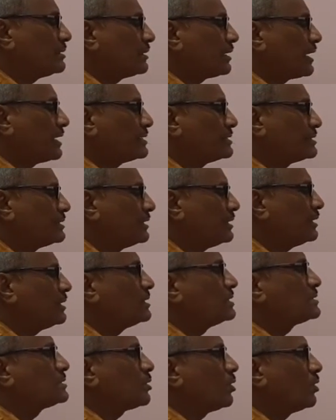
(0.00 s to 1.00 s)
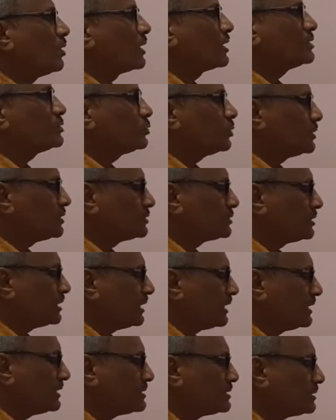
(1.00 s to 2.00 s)
writing this congratulation
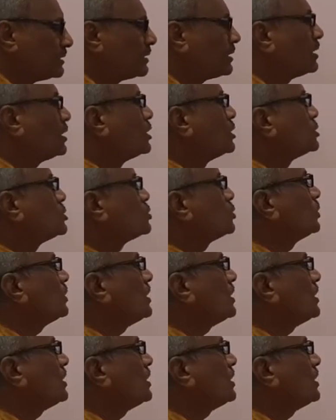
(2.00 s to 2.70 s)
letter to